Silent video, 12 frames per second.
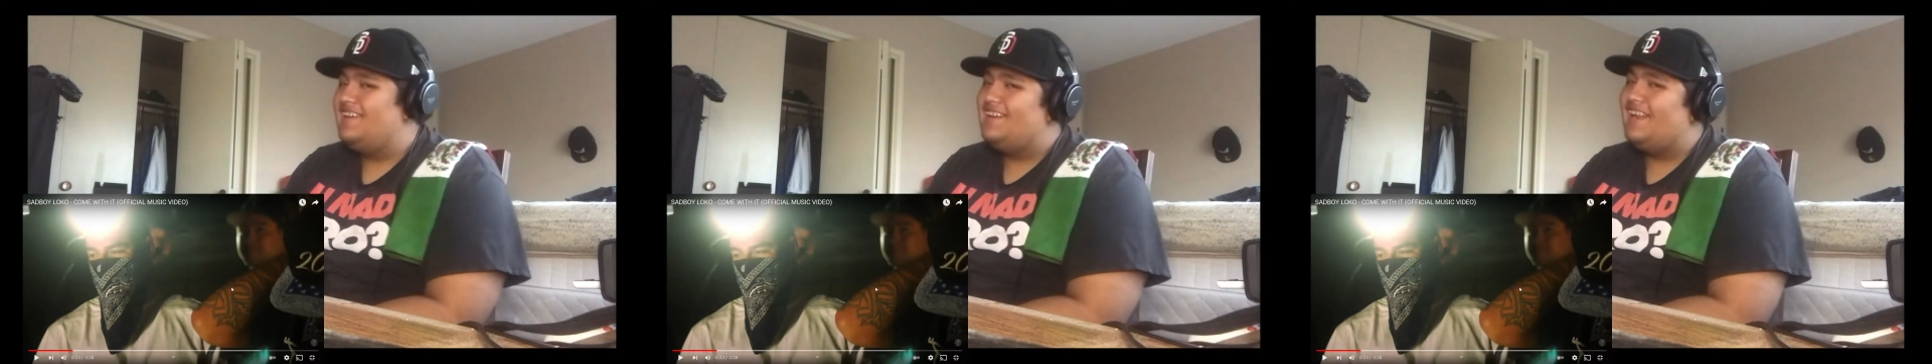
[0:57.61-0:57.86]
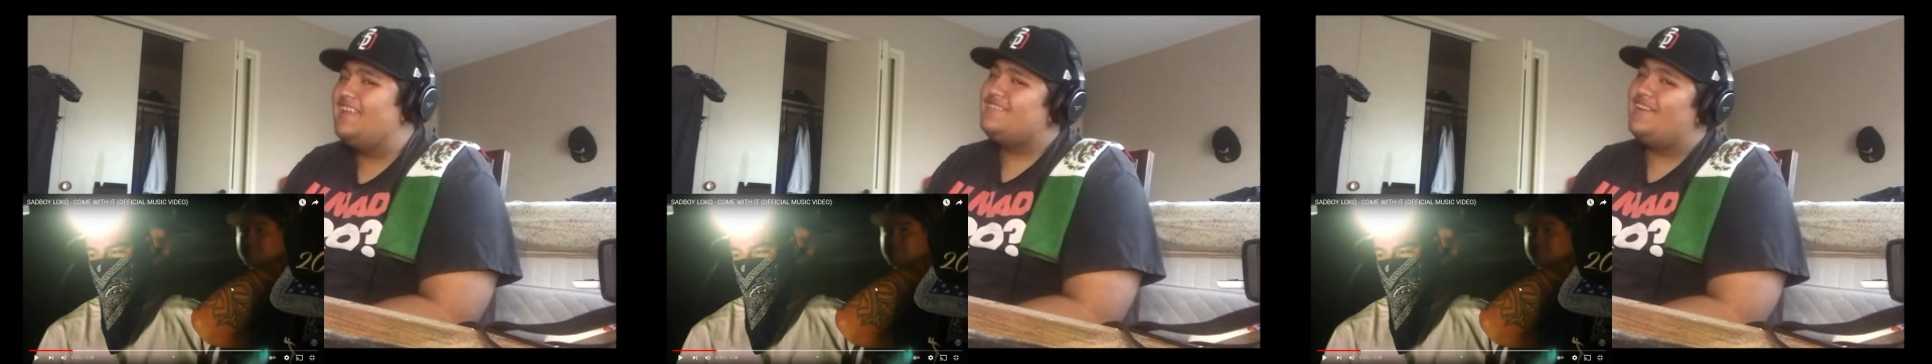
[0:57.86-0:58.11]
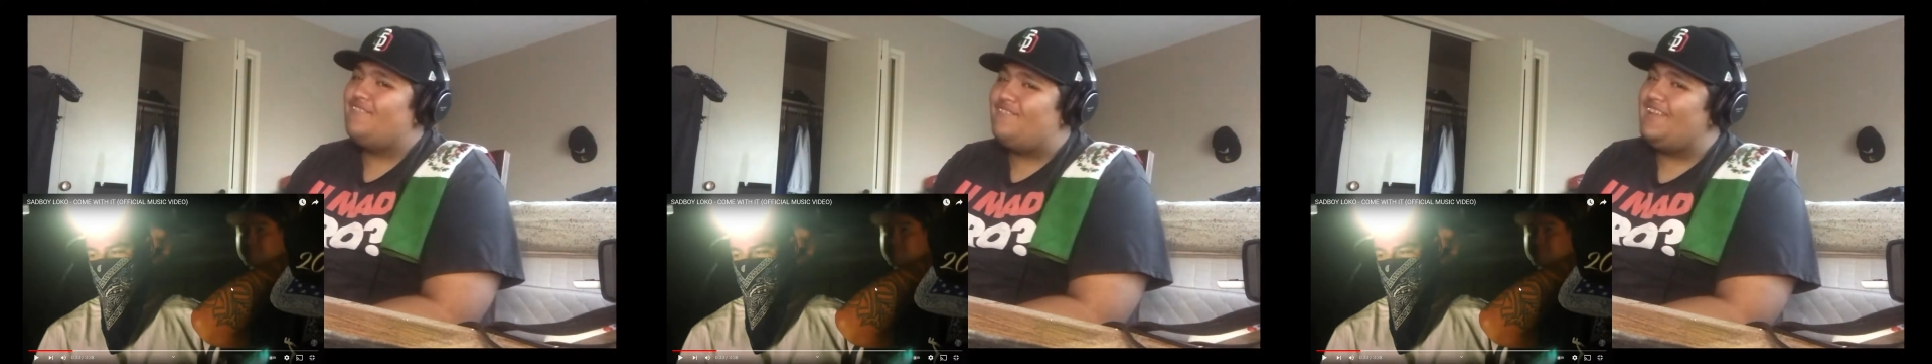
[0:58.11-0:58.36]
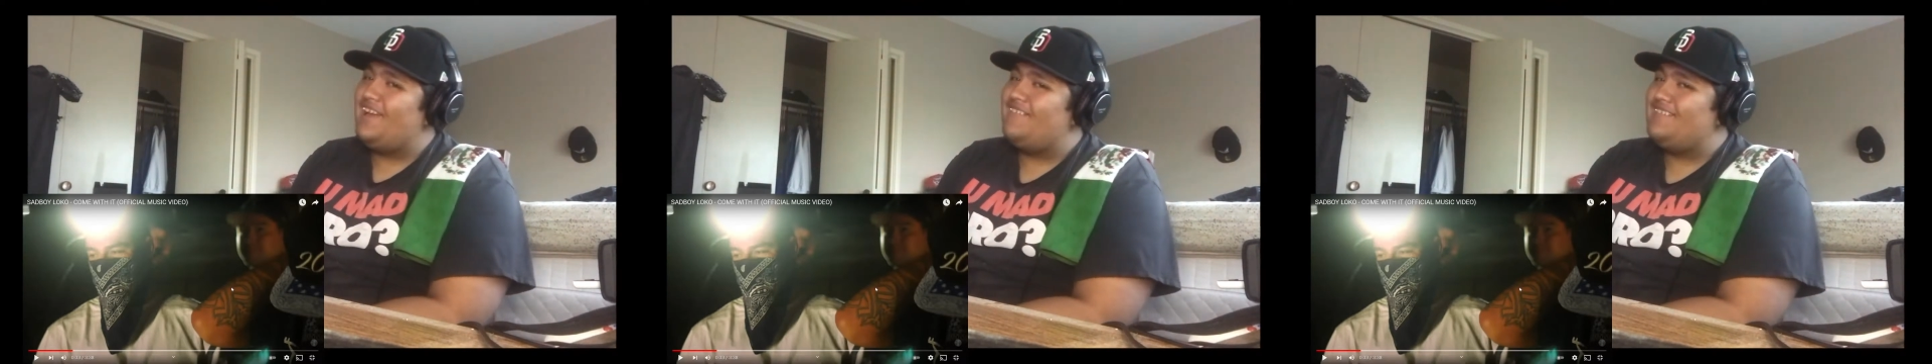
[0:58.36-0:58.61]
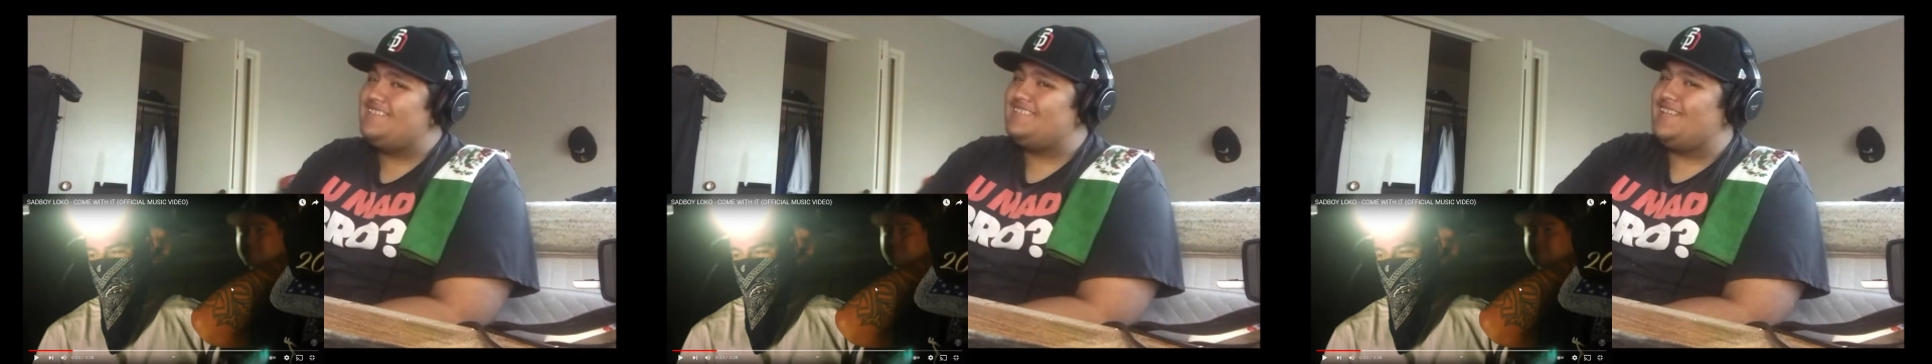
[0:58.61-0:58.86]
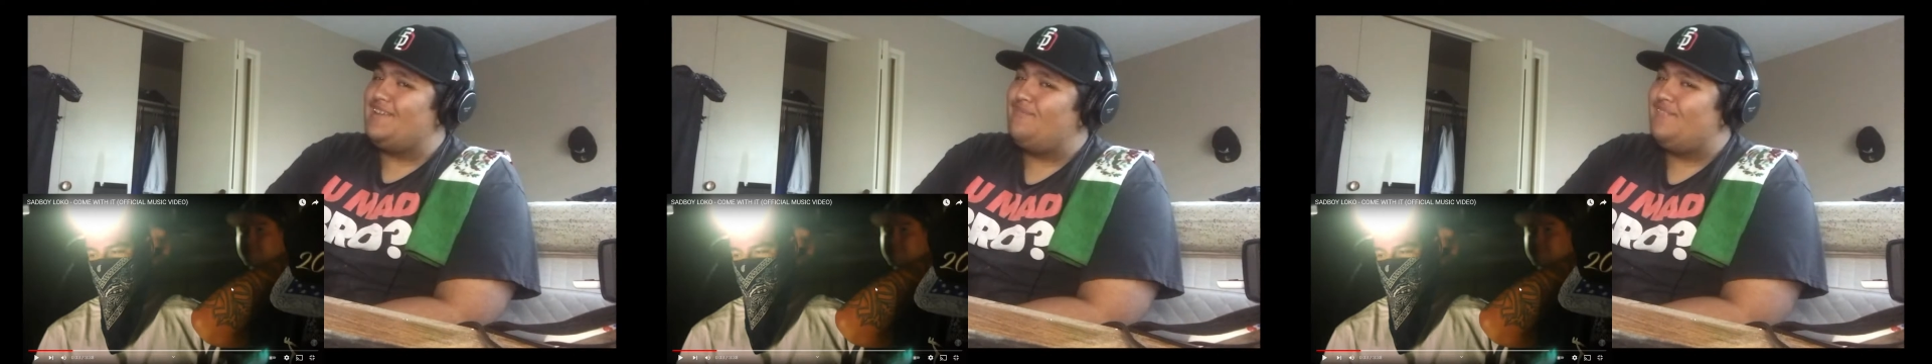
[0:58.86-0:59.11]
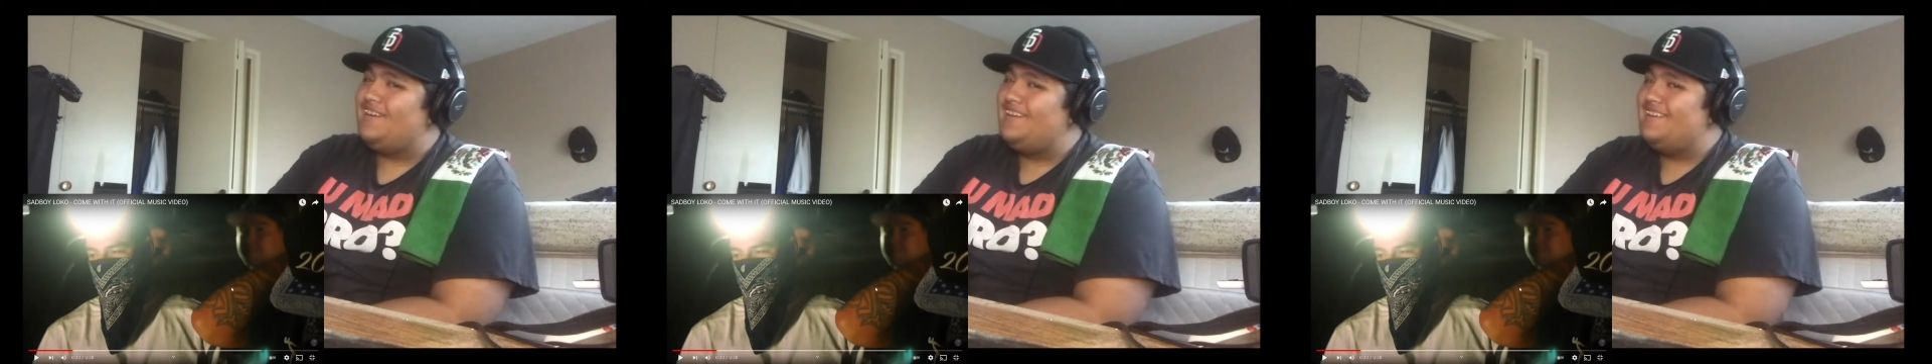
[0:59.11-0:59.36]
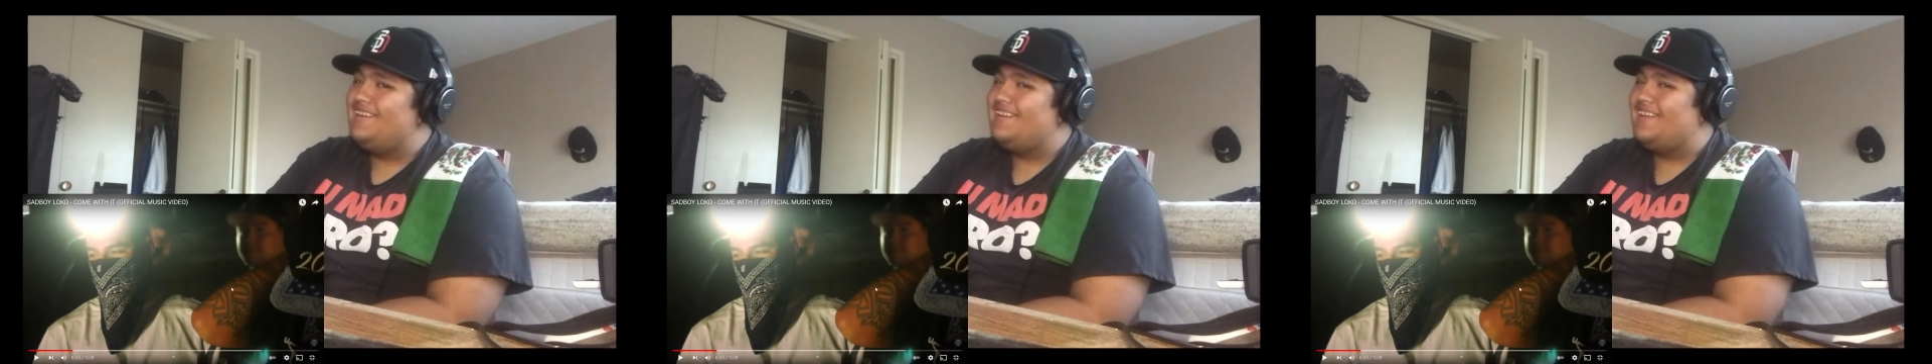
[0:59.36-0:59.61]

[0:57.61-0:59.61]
That's how I feel about this shit, bruh.